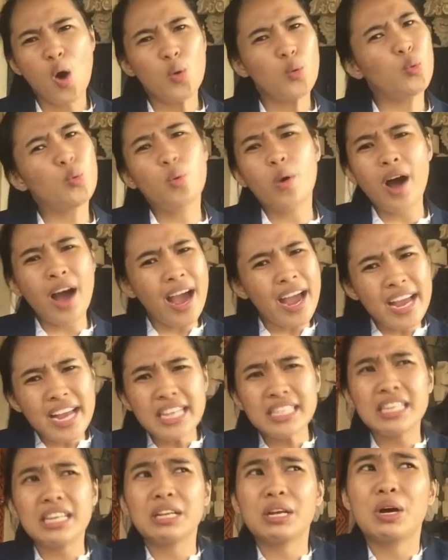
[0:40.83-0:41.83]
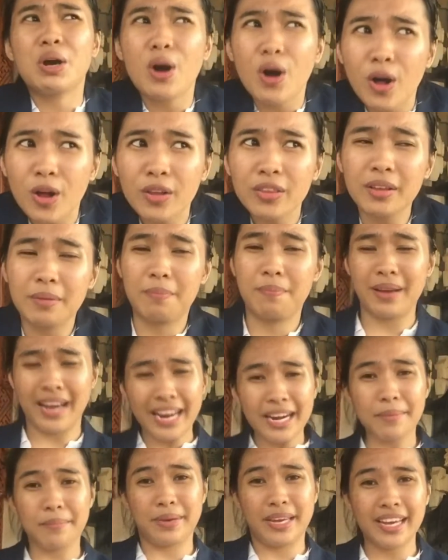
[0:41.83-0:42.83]
Why is it called a
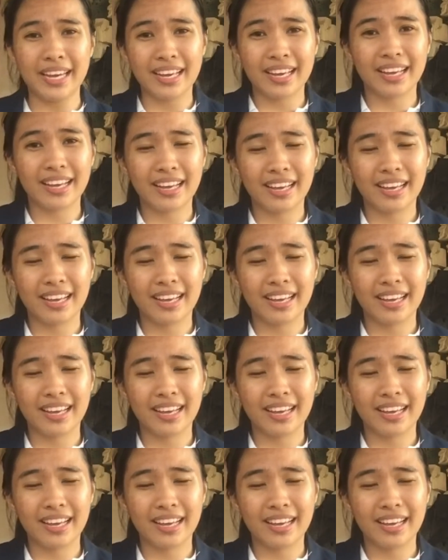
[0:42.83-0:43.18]
pandemic?